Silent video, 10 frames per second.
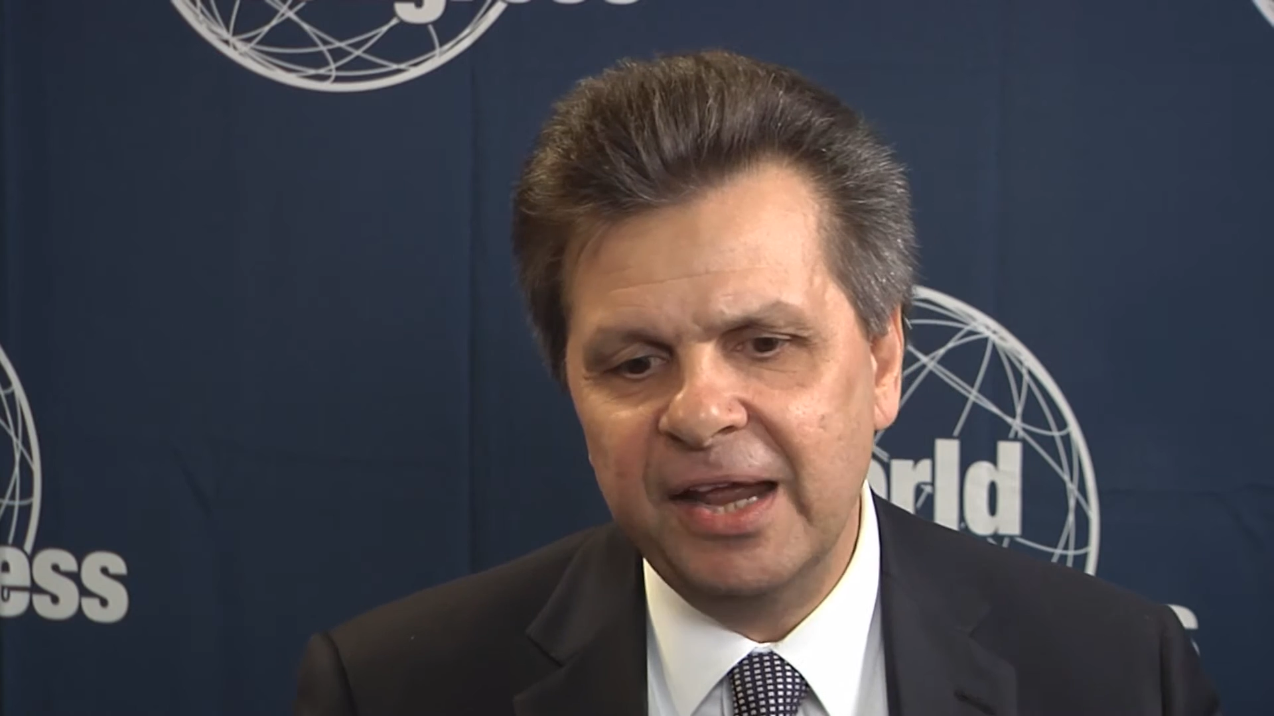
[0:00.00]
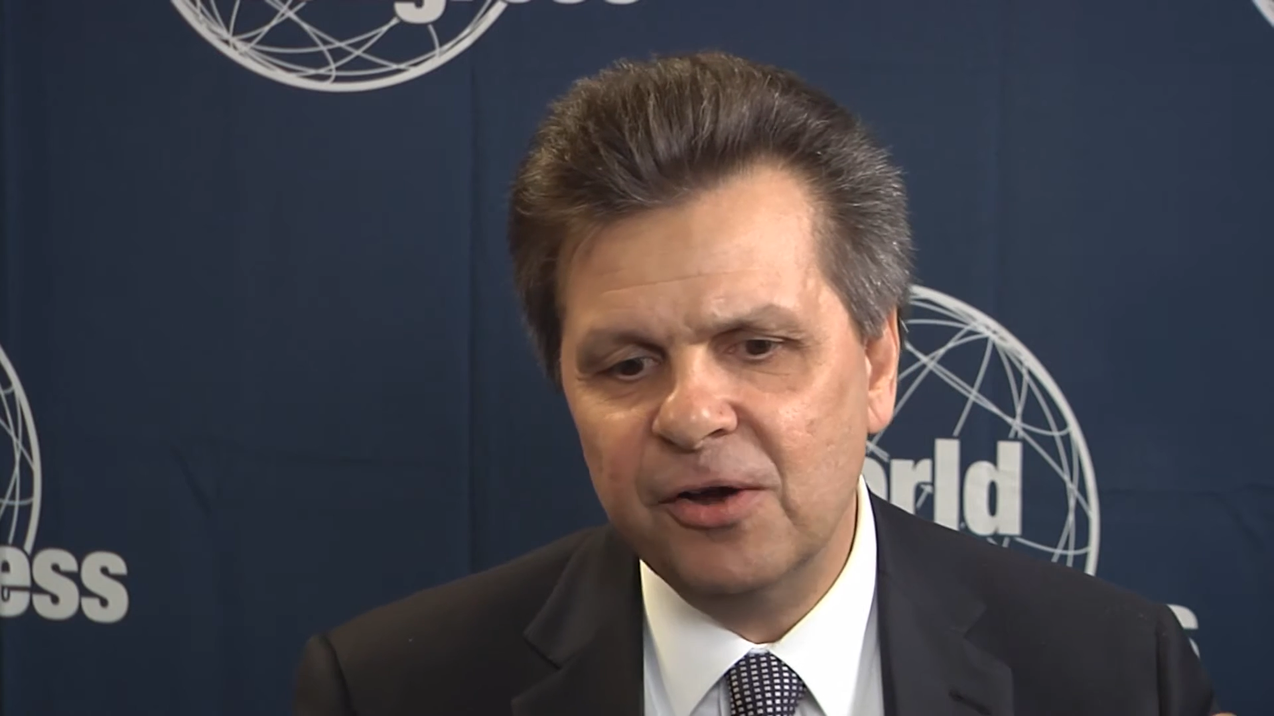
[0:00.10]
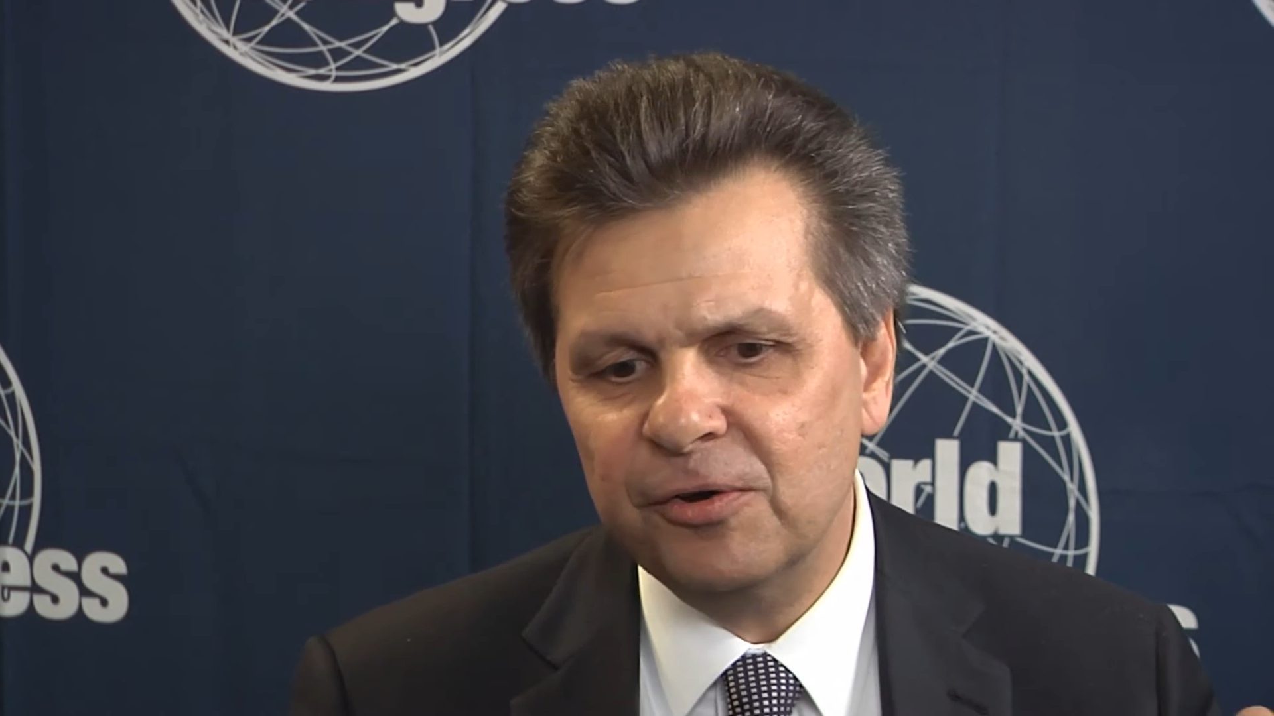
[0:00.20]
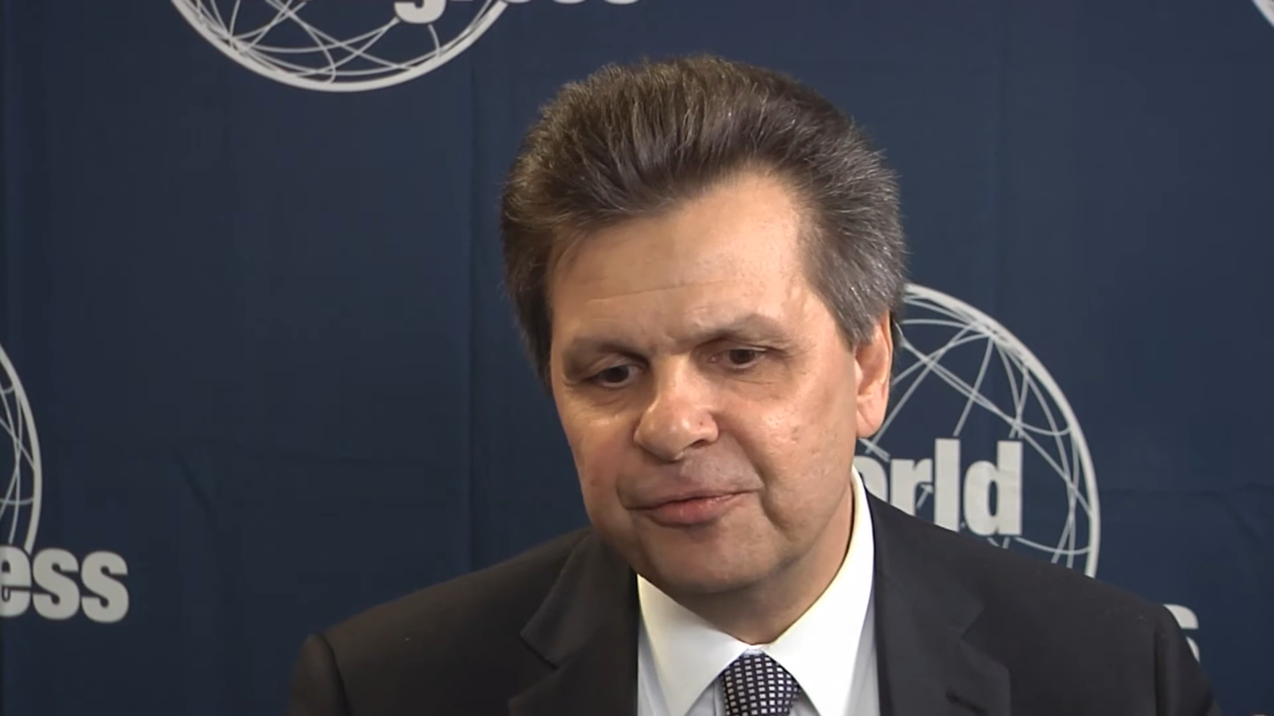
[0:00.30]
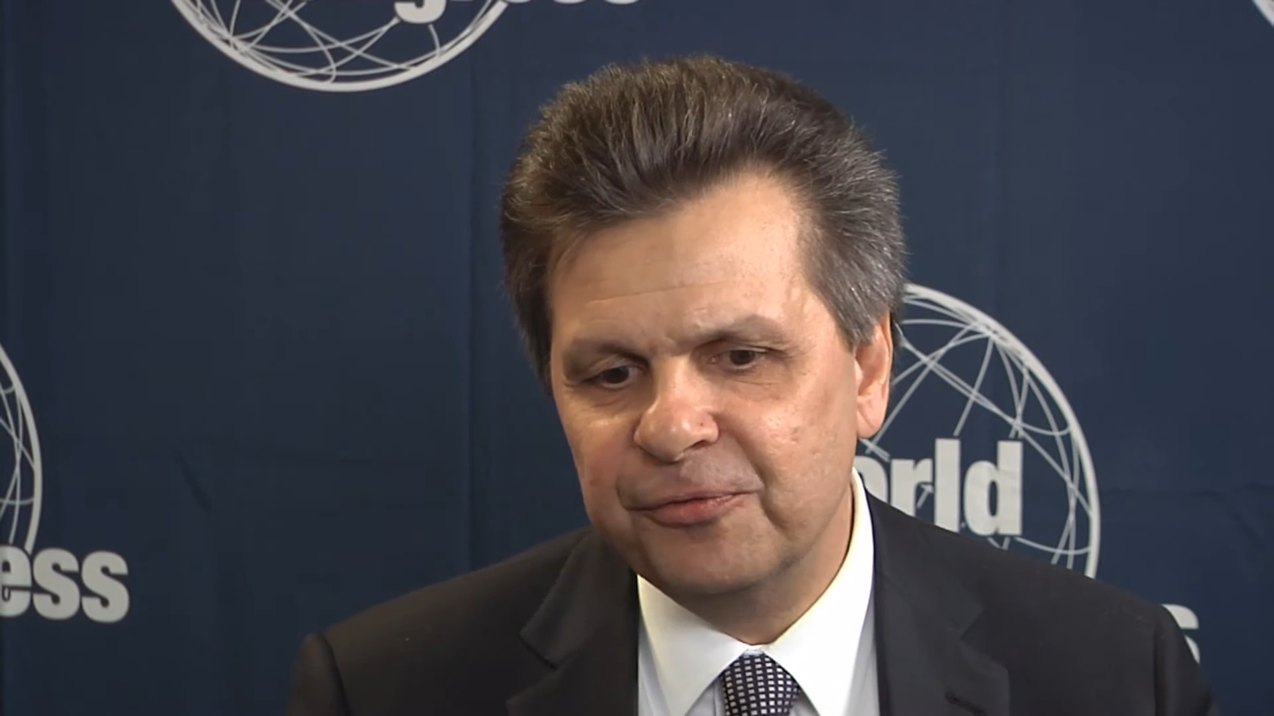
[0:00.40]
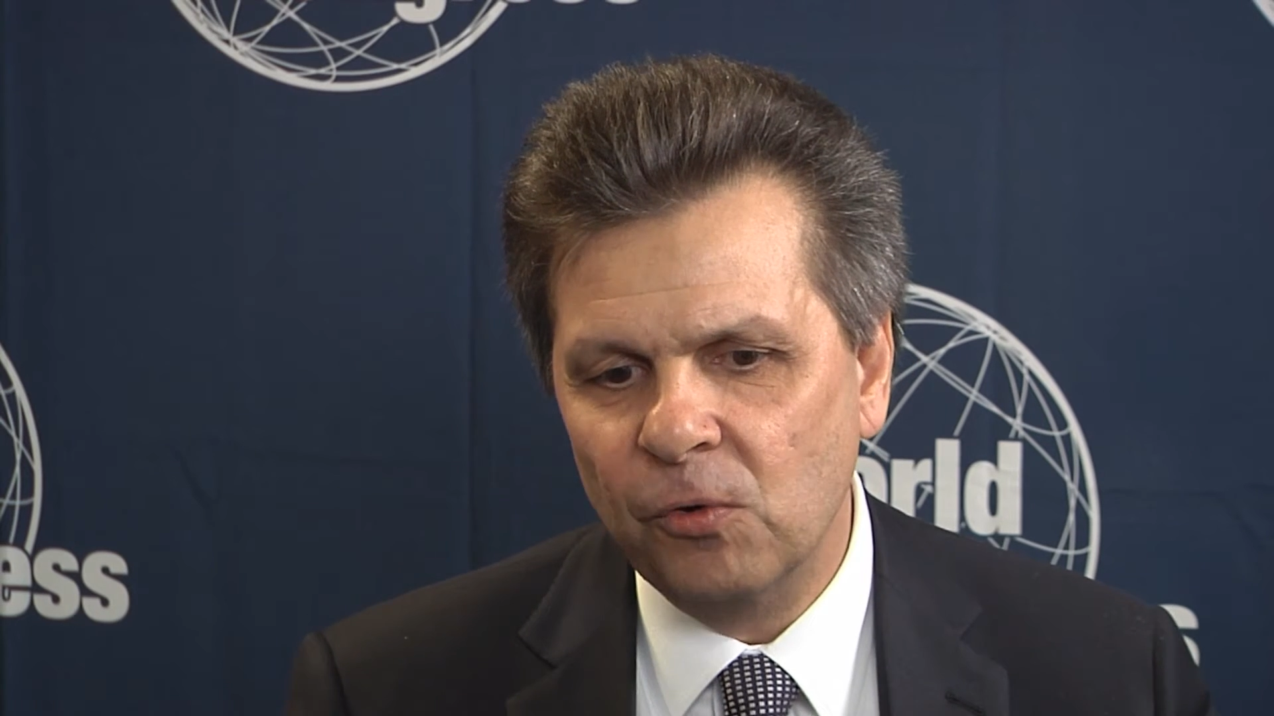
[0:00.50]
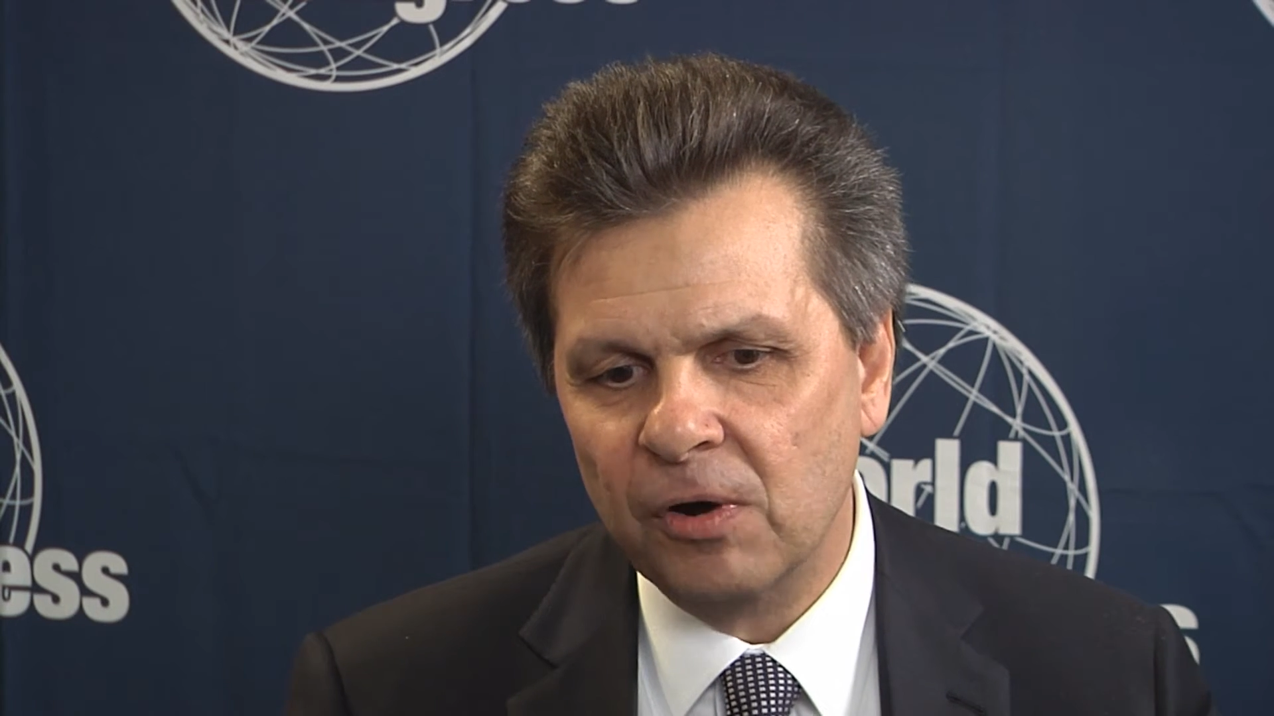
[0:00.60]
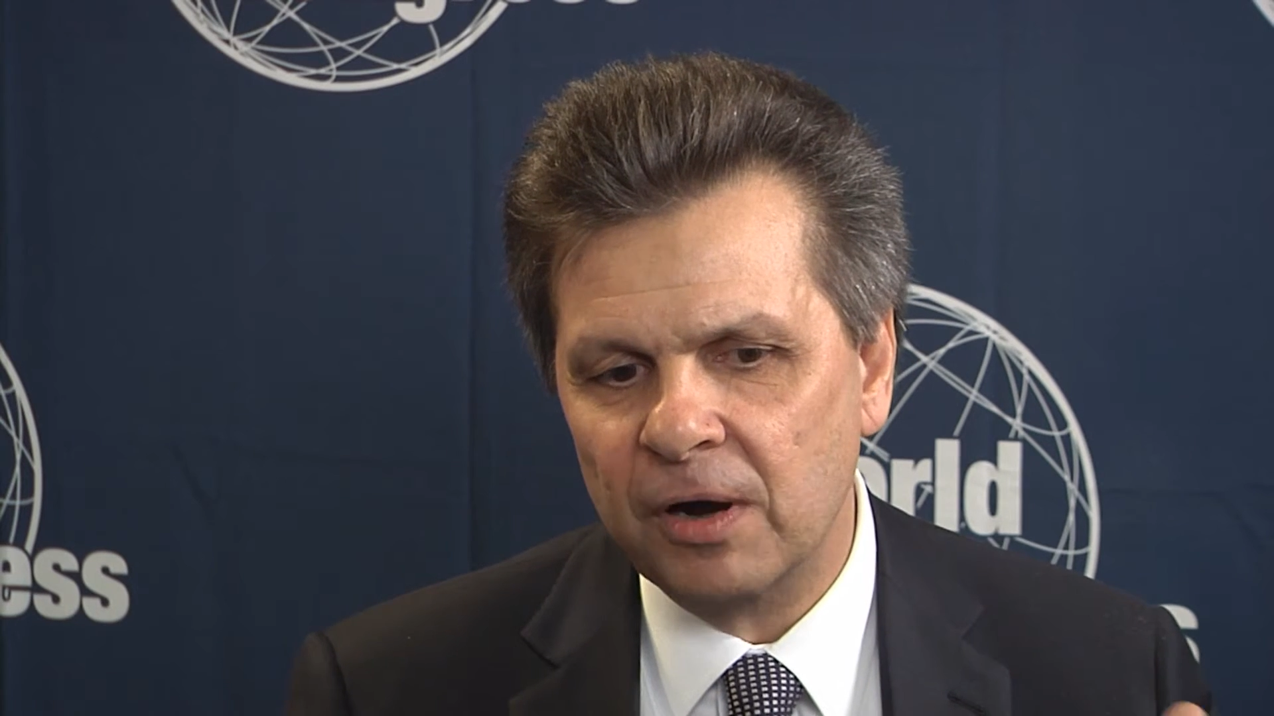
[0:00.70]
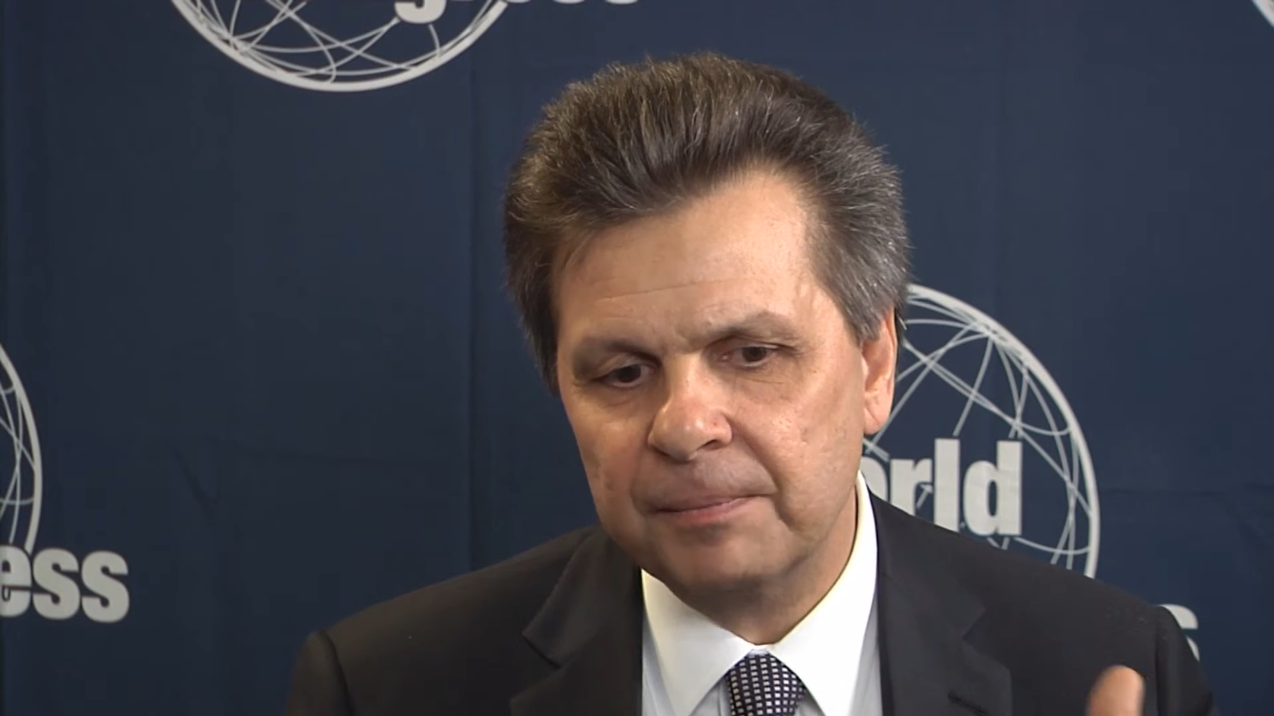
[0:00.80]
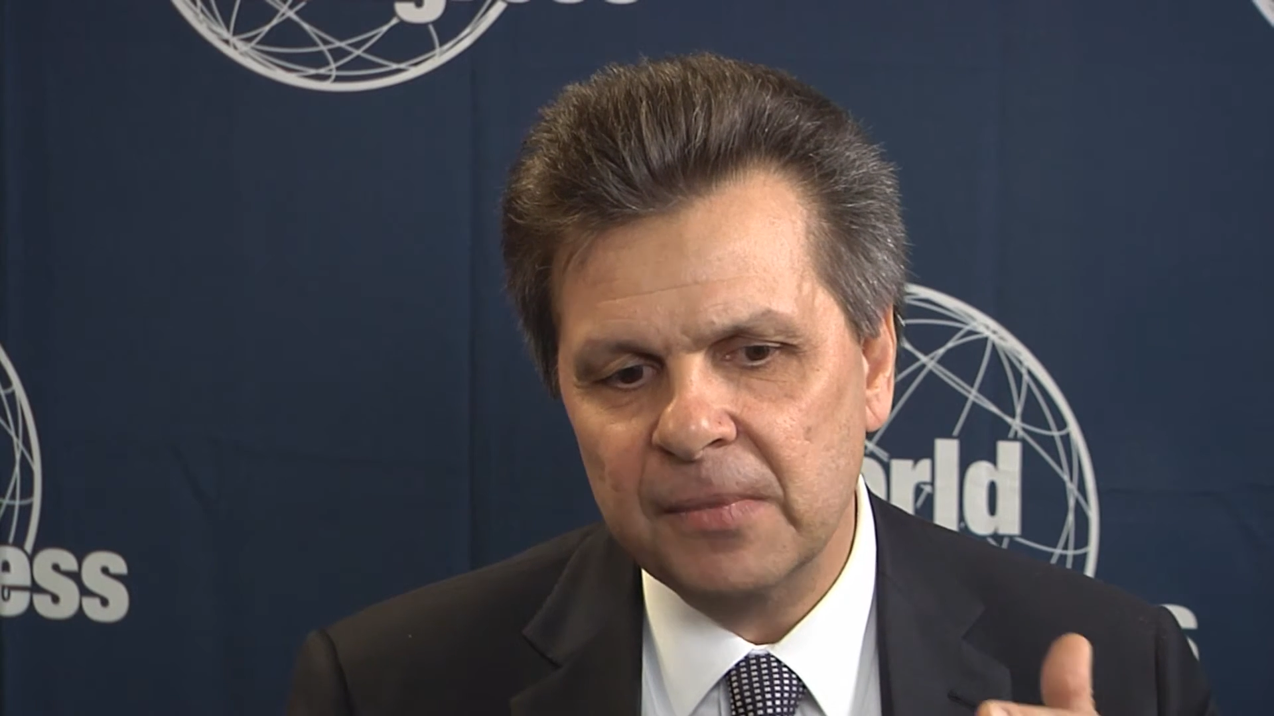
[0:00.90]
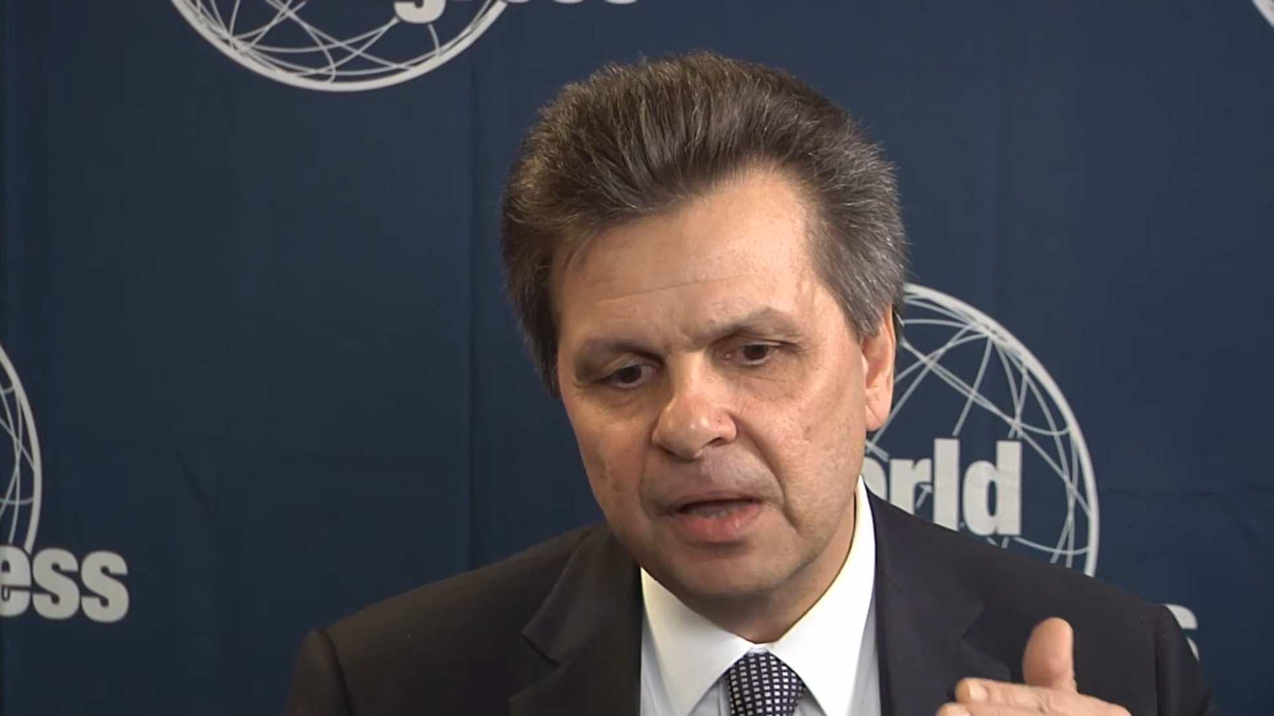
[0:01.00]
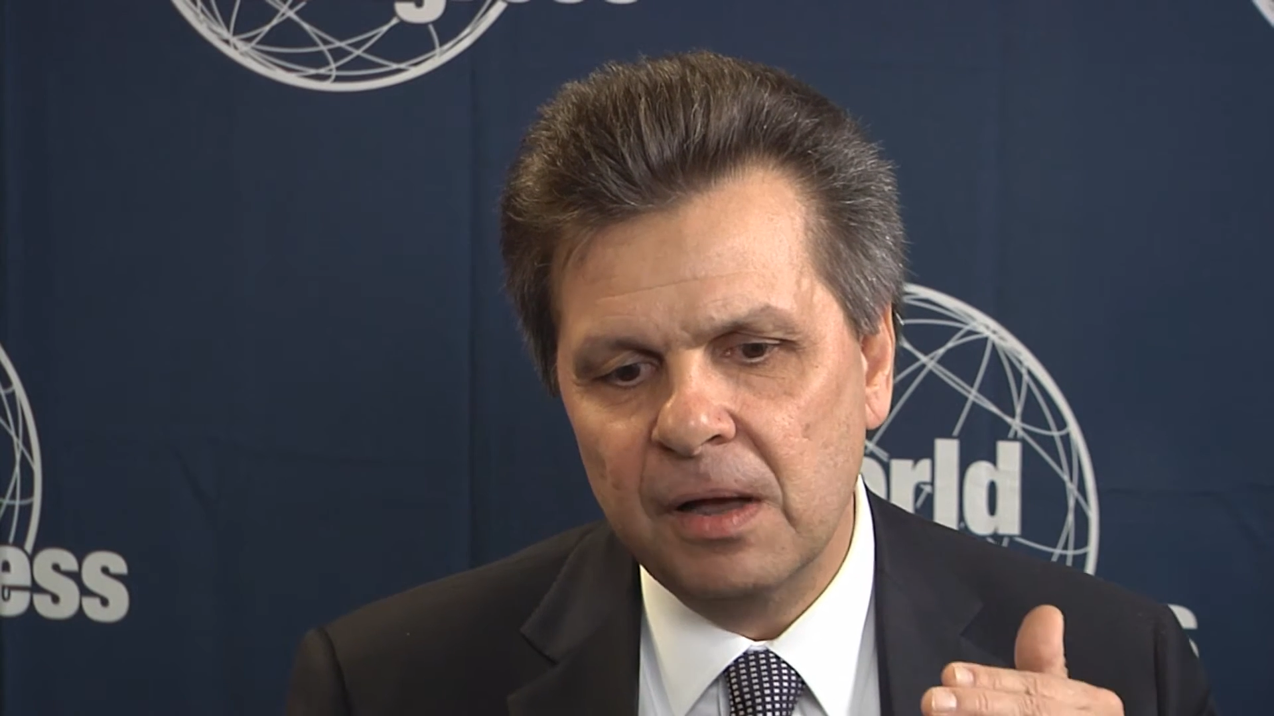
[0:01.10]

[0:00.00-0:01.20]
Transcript: heretofore,